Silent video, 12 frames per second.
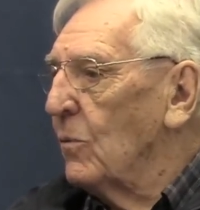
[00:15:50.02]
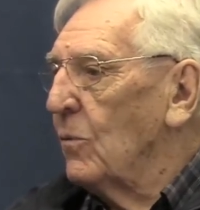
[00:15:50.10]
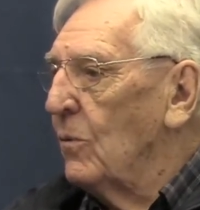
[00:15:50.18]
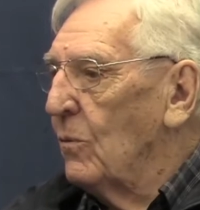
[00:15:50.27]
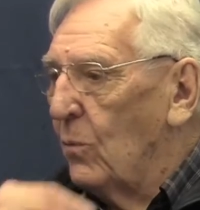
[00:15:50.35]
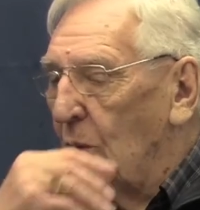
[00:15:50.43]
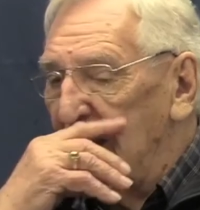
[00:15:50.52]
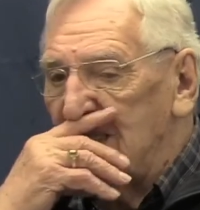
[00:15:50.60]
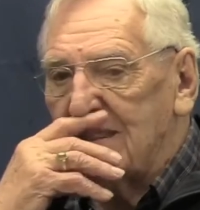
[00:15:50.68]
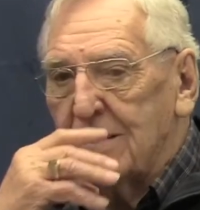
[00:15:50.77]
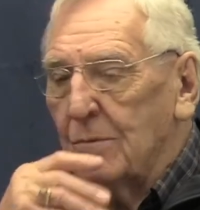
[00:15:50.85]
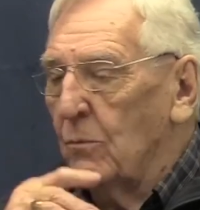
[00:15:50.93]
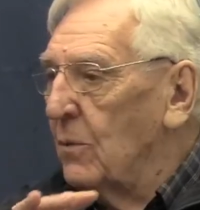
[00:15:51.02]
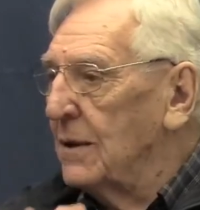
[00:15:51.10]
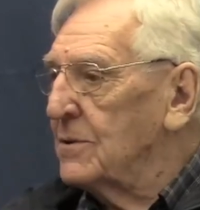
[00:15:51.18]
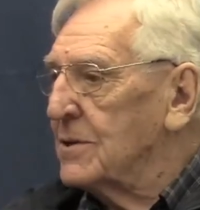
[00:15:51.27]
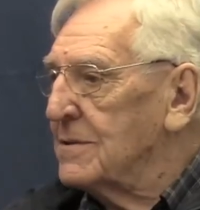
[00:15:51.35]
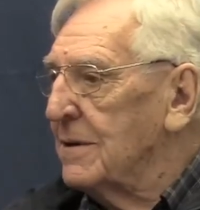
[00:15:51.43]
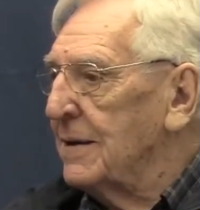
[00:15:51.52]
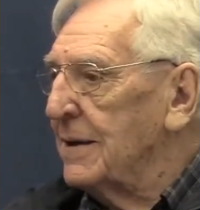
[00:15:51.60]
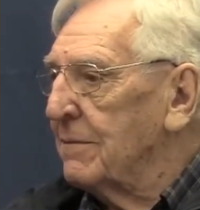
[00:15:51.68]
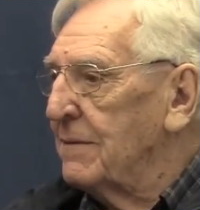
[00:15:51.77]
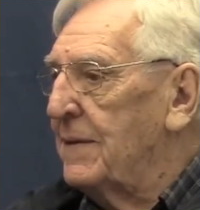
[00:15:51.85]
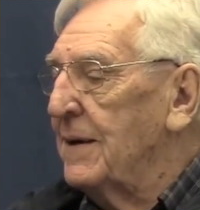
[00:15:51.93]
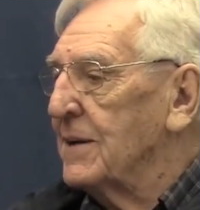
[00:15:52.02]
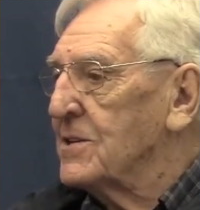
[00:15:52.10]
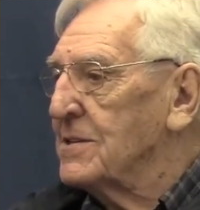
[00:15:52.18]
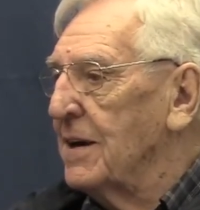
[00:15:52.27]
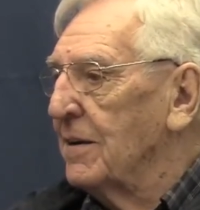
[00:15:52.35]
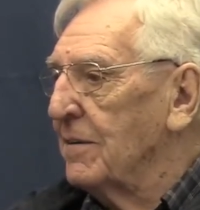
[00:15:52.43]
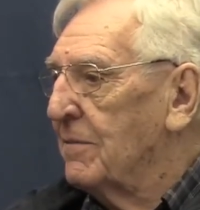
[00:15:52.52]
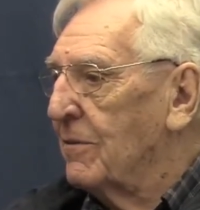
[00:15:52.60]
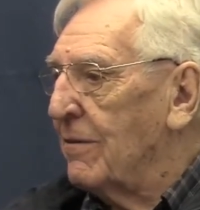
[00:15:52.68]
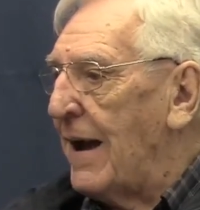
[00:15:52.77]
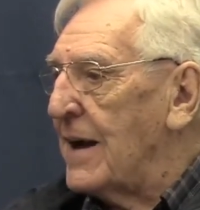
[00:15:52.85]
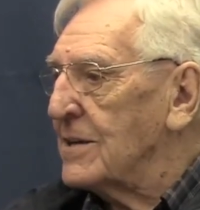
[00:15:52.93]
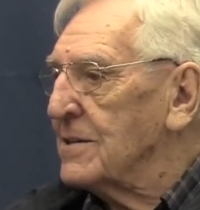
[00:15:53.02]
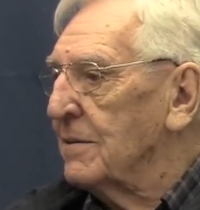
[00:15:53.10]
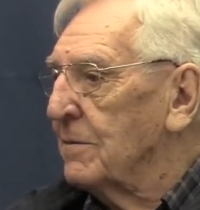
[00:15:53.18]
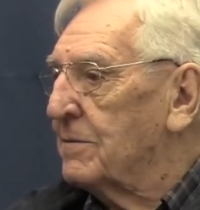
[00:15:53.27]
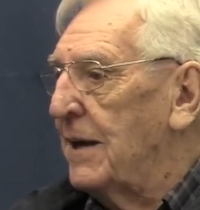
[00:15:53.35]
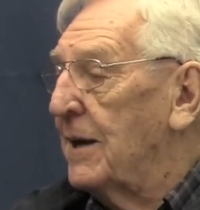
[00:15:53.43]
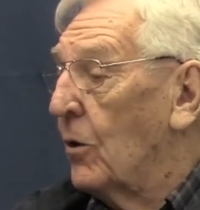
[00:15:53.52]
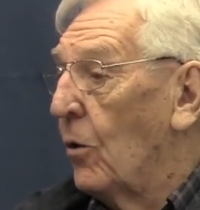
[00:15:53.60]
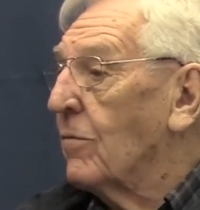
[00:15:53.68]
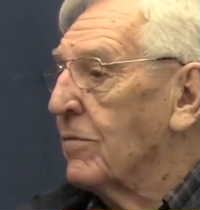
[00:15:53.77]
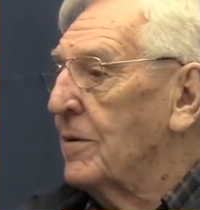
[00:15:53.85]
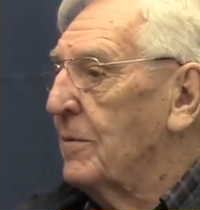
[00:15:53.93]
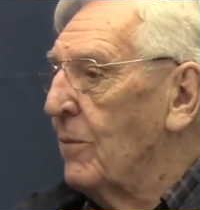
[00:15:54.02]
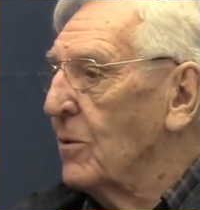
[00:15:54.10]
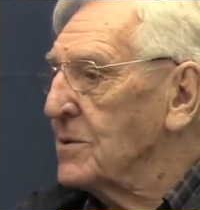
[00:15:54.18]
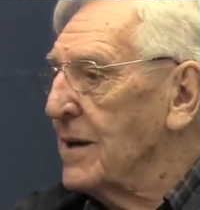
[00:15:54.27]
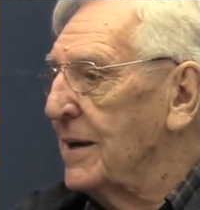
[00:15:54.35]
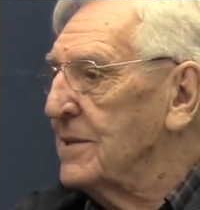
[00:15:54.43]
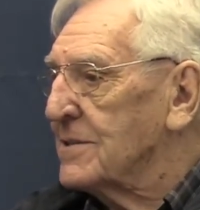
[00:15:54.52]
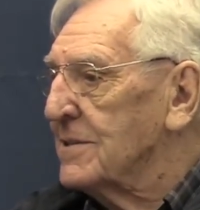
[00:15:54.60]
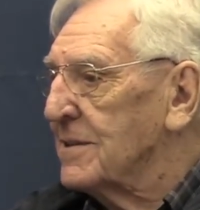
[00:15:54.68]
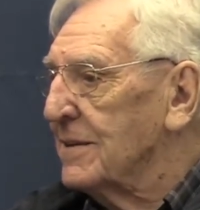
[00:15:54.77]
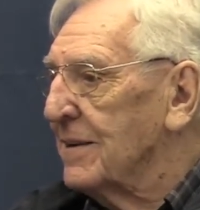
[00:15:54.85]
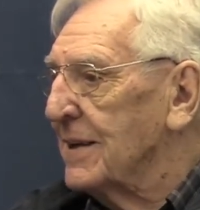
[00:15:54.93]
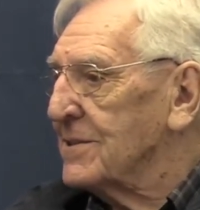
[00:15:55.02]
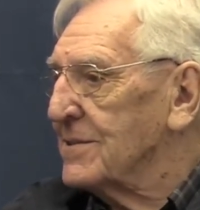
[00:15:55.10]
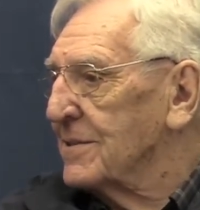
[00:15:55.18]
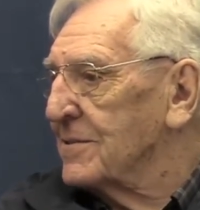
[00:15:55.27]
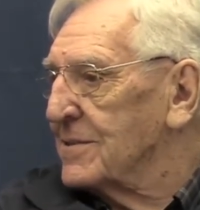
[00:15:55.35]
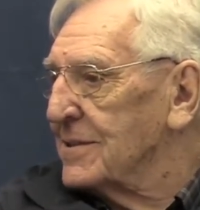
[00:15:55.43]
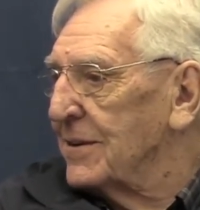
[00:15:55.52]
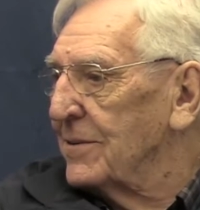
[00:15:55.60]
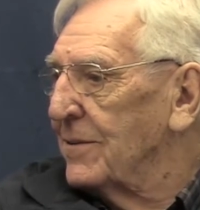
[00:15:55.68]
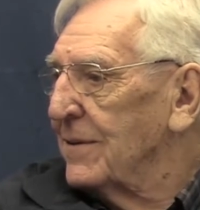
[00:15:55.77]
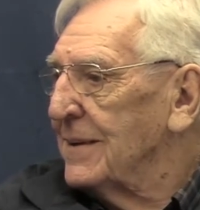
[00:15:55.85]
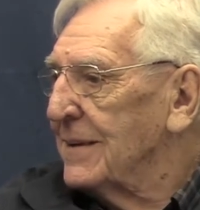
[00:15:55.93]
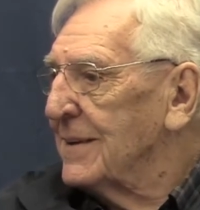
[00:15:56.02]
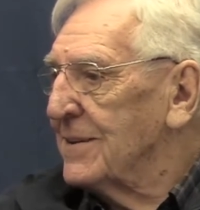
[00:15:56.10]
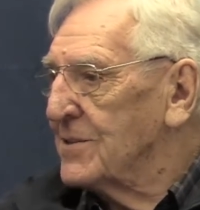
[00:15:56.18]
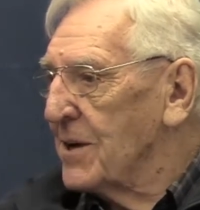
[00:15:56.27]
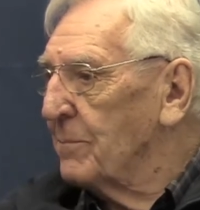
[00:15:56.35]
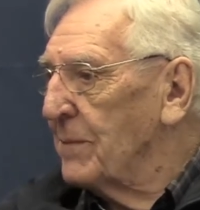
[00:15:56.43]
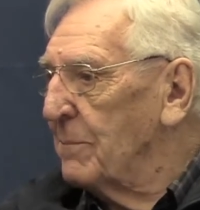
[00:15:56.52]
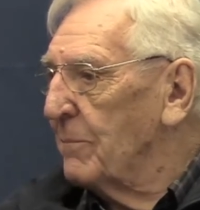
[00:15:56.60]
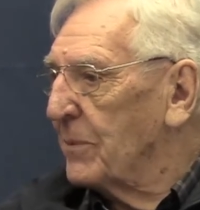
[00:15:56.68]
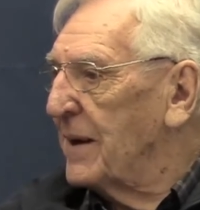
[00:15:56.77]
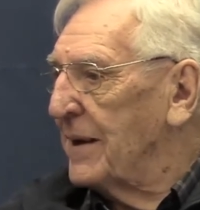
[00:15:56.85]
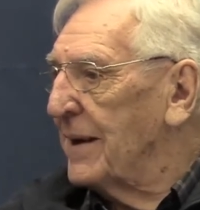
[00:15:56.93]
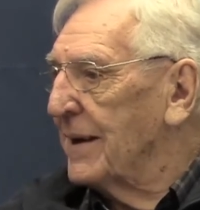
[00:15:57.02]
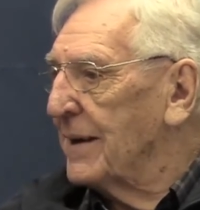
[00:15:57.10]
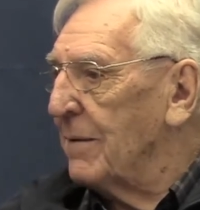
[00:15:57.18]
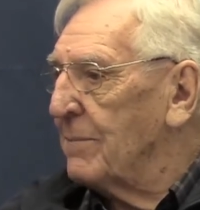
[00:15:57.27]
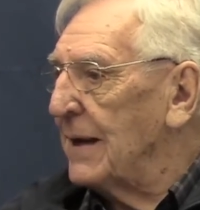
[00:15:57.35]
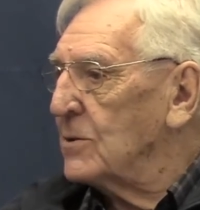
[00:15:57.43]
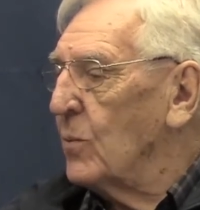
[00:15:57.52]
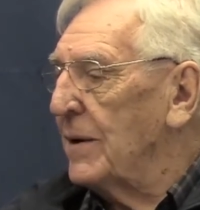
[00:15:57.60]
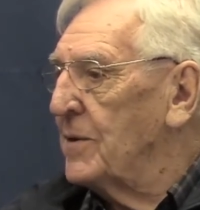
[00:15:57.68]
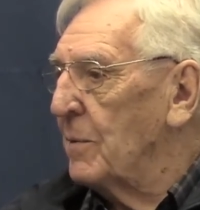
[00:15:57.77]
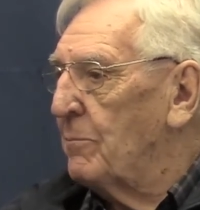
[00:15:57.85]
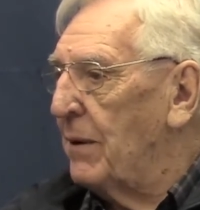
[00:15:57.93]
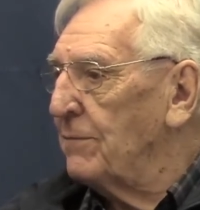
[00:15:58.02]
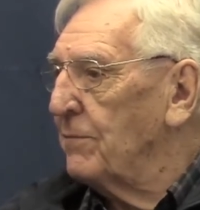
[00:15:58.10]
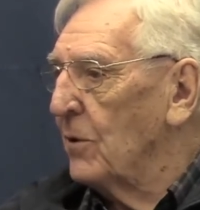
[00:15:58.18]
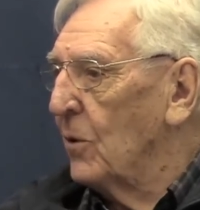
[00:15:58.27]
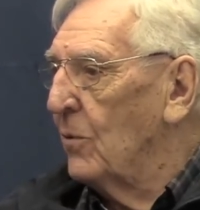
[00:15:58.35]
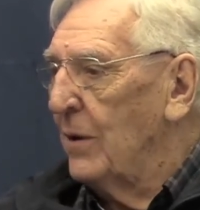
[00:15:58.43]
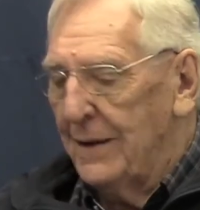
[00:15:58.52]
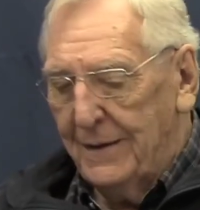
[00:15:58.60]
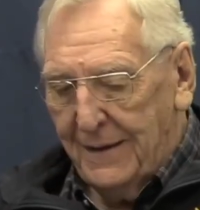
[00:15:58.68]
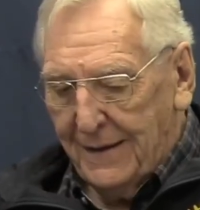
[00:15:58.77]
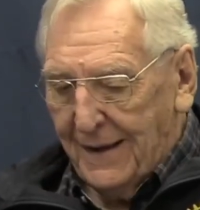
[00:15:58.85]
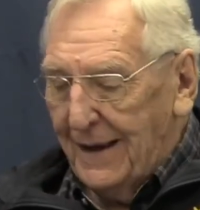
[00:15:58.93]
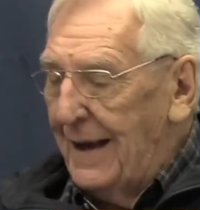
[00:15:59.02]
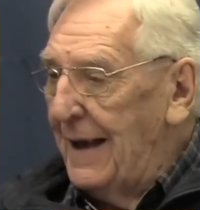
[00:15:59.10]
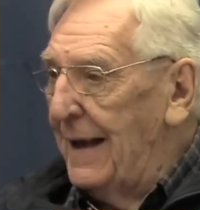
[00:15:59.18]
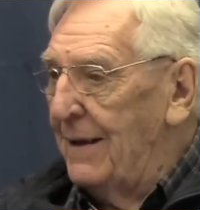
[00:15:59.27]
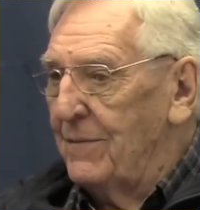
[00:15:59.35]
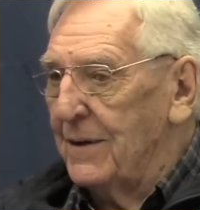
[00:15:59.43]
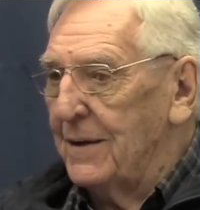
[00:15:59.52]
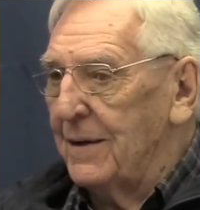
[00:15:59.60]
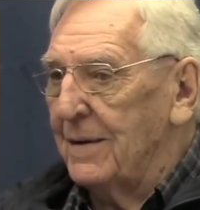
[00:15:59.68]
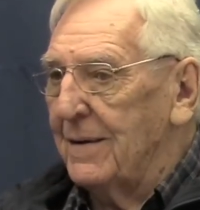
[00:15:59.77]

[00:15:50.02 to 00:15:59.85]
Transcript: once everything is settled, grass will take over in most cases, unless there's, something breaking it up. That's why the buffalo and the